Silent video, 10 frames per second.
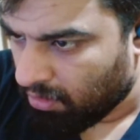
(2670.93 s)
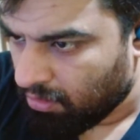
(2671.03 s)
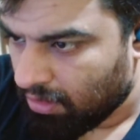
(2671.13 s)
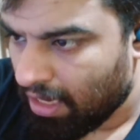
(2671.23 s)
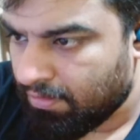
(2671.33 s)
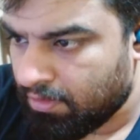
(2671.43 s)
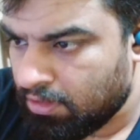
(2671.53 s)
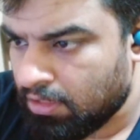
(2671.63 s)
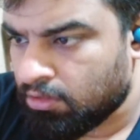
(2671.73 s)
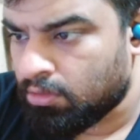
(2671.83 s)

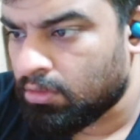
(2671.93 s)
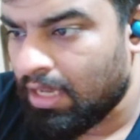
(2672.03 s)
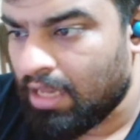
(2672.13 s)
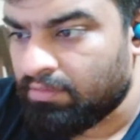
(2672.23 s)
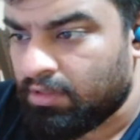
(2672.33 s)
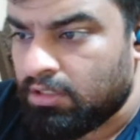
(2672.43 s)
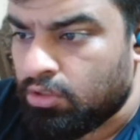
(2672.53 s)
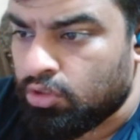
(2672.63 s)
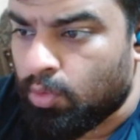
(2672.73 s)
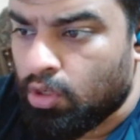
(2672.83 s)
Alvarez
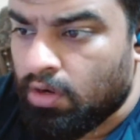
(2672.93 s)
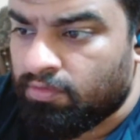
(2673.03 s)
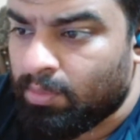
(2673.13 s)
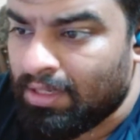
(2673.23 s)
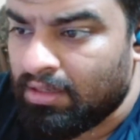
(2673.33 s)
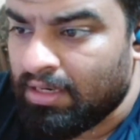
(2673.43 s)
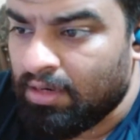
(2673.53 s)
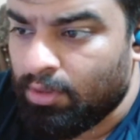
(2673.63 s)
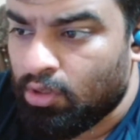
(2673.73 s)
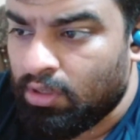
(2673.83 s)
looks more comfortable at right
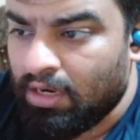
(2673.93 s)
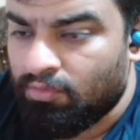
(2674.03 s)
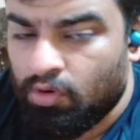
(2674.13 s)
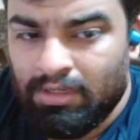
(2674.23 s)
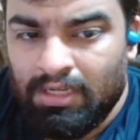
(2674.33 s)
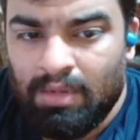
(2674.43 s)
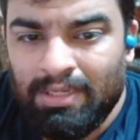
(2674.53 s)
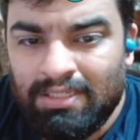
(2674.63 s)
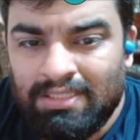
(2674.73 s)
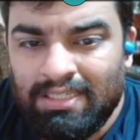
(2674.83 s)
wing or right forward. Yeah,
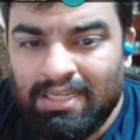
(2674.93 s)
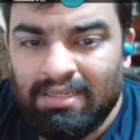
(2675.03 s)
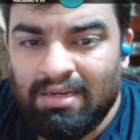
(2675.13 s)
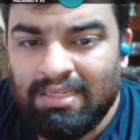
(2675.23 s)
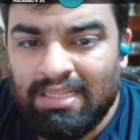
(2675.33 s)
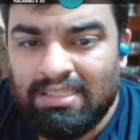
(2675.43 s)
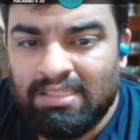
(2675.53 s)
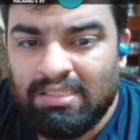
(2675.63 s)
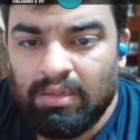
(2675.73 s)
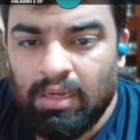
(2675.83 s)
because he can run
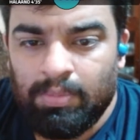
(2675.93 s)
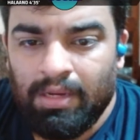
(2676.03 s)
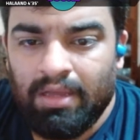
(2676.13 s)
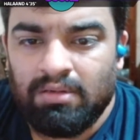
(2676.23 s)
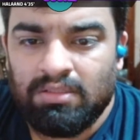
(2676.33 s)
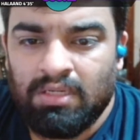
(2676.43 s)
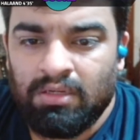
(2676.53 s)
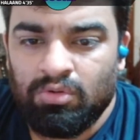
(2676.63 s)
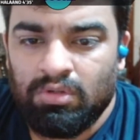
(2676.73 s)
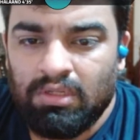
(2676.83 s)
against players, right,
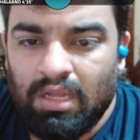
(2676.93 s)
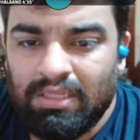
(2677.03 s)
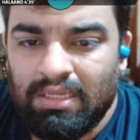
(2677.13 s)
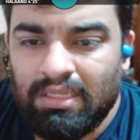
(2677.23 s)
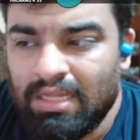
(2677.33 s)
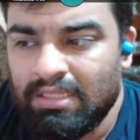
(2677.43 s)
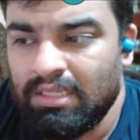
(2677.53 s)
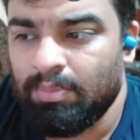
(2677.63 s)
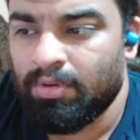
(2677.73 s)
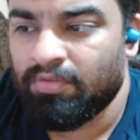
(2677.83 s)
dude? I think that
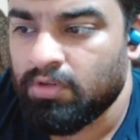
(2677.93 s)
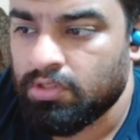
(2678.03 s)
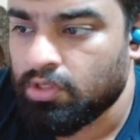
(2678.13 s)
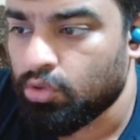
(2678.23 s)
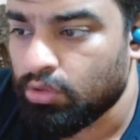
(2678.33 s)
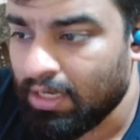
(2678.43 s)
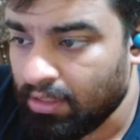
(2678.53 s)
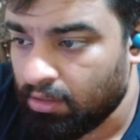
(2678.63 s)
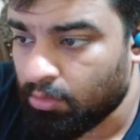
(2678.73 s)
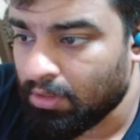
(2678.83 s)
he prefers to do that
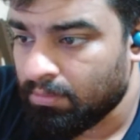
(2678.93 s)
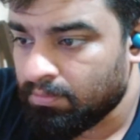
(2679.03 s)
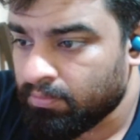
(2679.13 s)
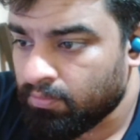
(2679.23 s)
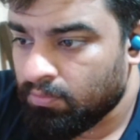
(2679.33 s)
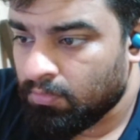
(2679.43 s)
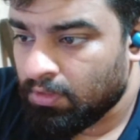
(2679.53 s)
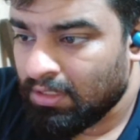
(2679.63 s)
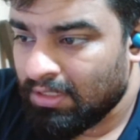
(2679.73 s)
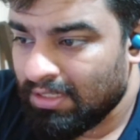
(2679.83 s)
anyway.
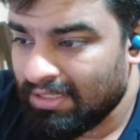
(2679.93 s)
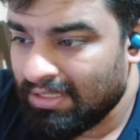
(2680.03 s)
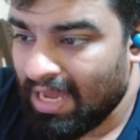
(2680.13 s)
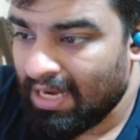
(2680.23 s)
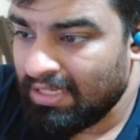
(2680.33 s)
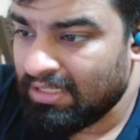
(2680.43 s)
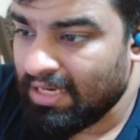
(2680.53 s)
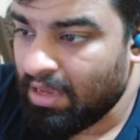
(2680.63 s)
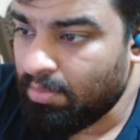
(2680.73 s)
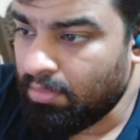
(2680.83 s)
Is that his
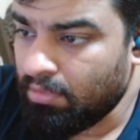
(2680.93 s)
name?